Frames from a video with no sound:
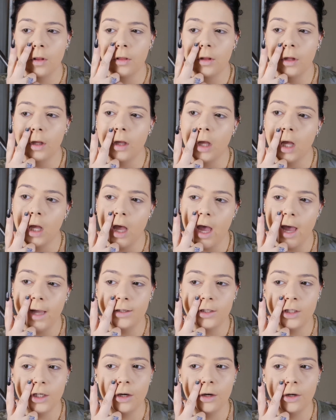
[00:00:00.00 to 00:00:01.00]
the
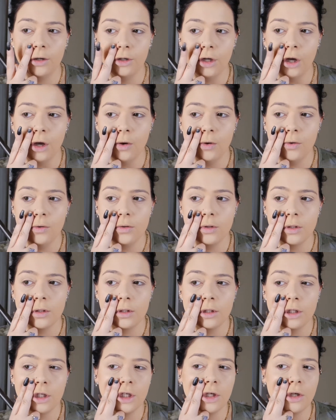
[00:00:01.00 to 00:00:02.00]
edge of your nose
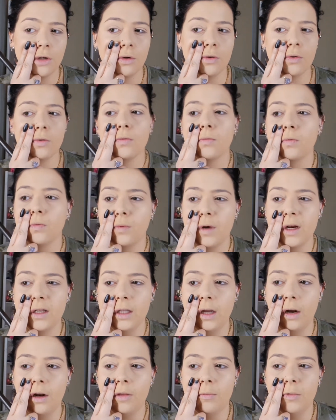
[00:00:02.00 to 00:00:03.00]
to right
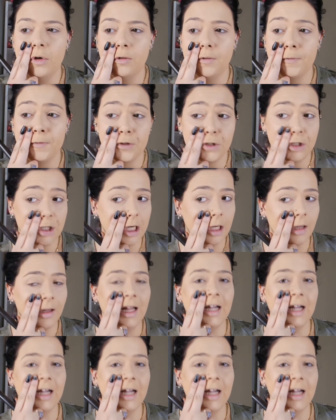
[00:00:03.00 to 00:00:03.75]
there in the middle of your cheek.